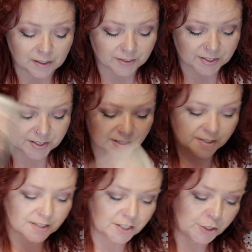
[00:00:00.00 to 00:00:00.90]
This
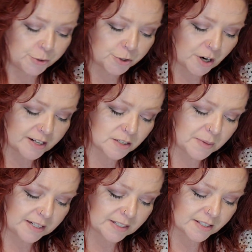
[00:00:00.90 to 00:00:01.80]
is you trying to
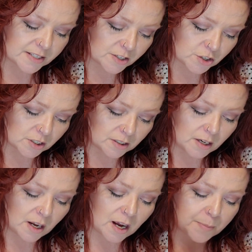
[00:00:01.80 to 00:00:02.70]
make a decision
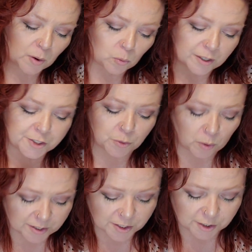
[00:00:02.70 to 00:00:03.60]
about what you
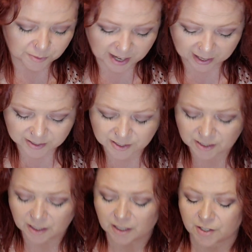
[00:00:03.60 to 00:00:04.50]
want to do next.
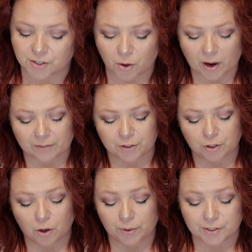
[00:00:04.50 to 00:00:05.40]
So after you
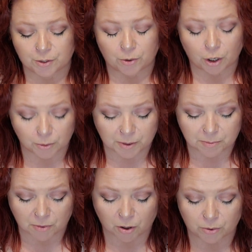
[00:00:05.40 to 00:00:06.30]
go into hermit
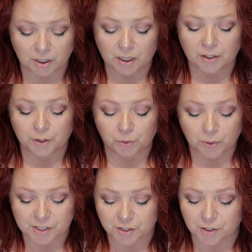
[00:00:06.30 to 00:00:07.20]
mode, your
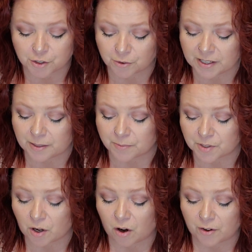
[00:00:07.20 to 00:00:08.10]
wishes and
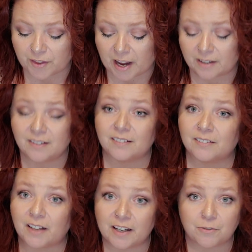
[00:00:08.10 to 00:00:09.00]
dreams are that
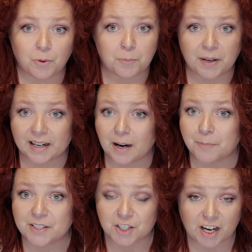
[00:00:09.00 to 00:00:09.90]
life would pick up
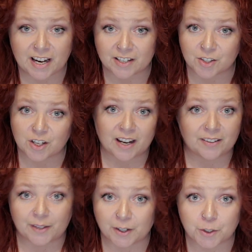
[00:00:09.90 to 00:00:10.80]
and change,
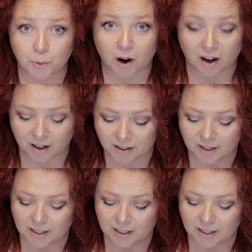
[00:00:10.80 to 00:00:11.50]
and there you are.